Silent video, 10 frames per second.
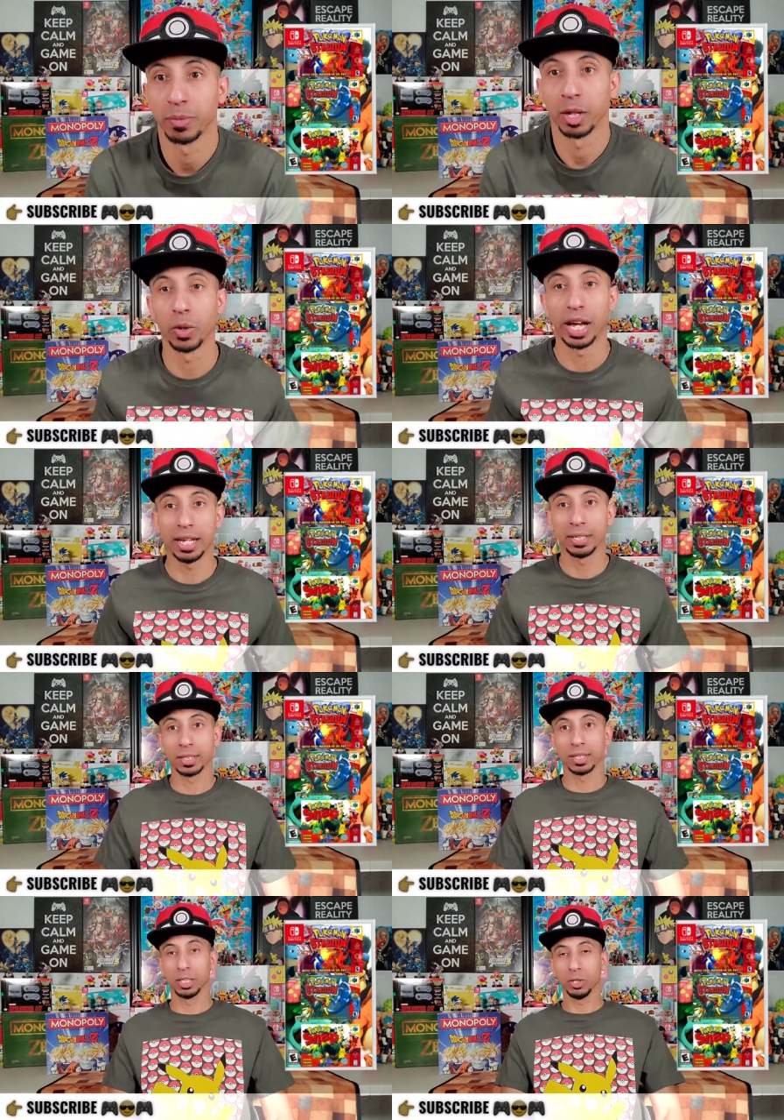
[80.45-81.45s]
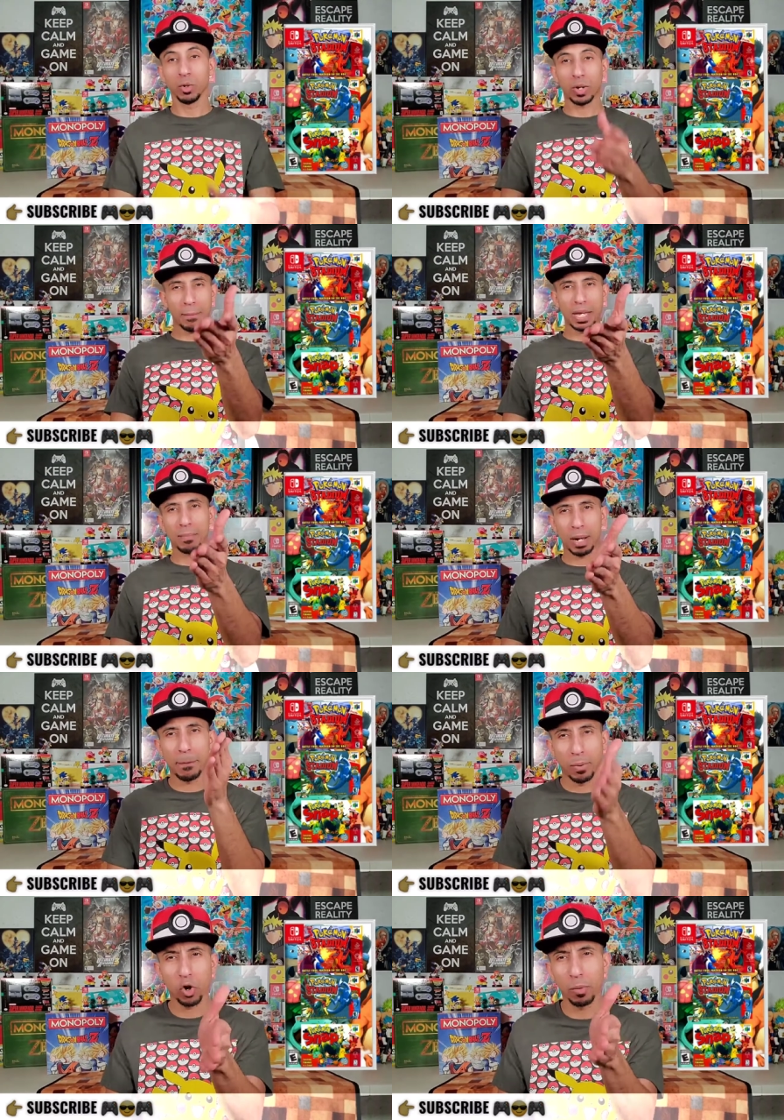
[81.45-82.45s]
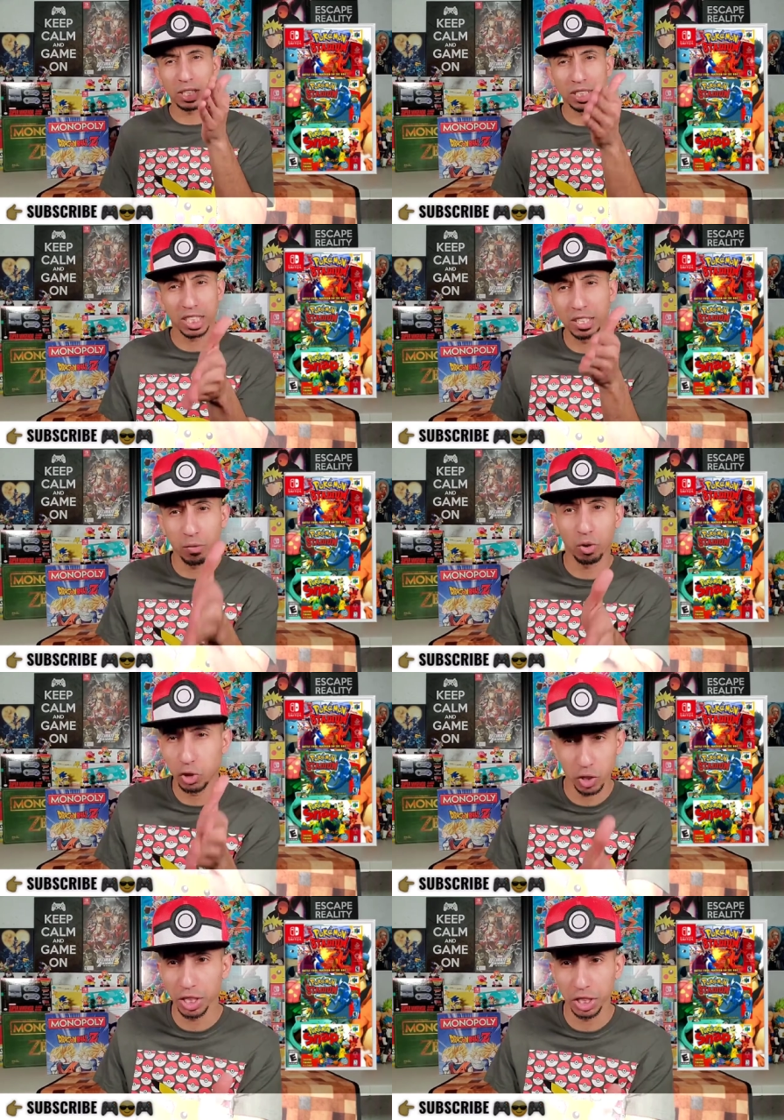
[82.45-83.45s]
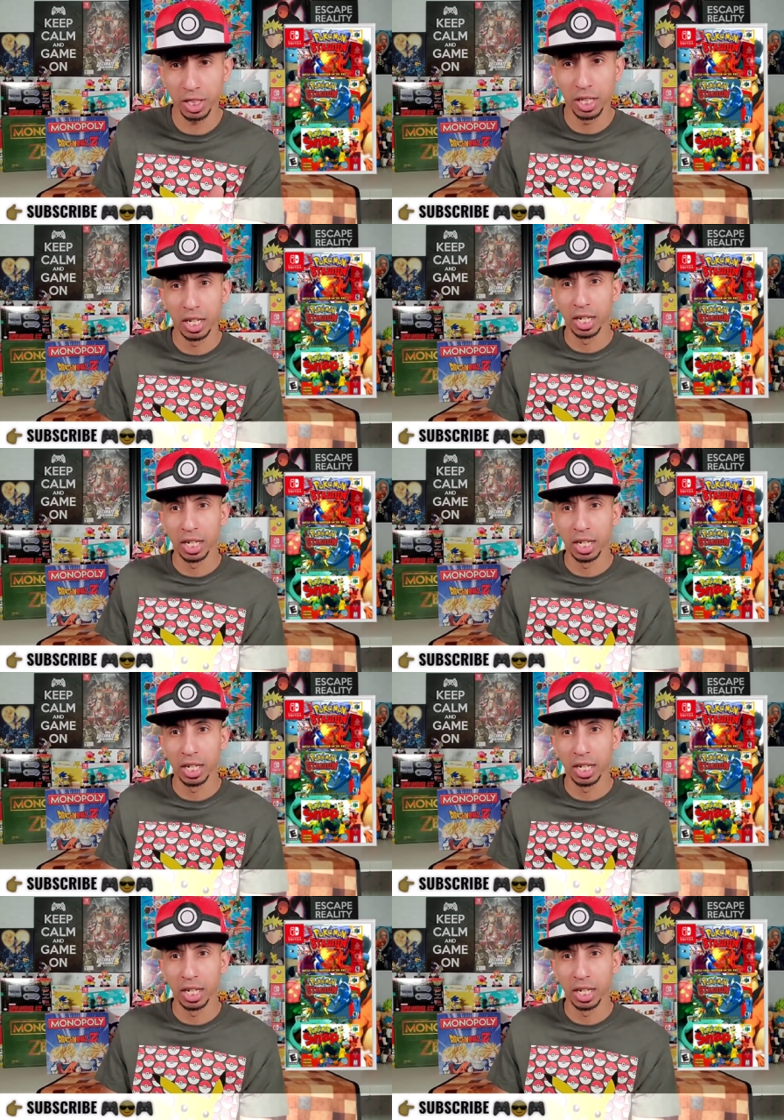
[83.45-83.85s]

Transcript: Okay? You know what I mean by a Pokemon 64 trilogy?